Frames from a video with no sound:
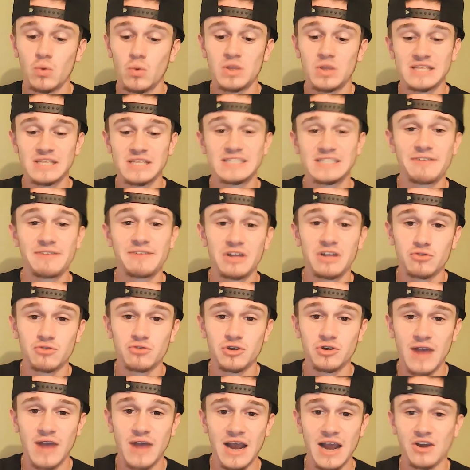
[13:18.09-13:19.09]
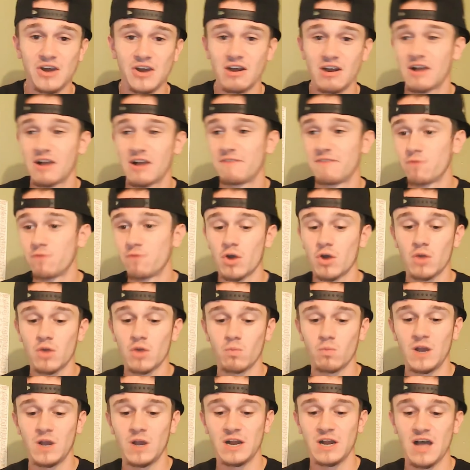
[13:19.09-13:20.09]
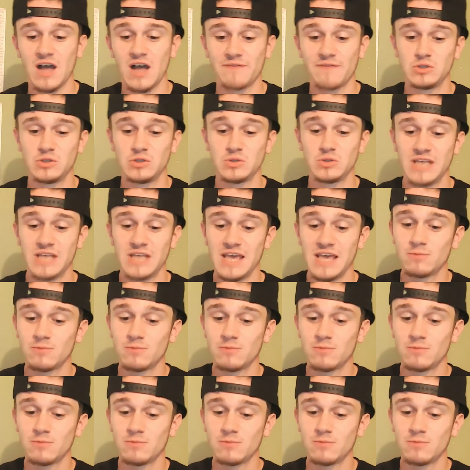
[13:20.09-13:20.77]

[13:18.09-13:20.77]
with a 7-3 record and a 4-1 in Conference USA.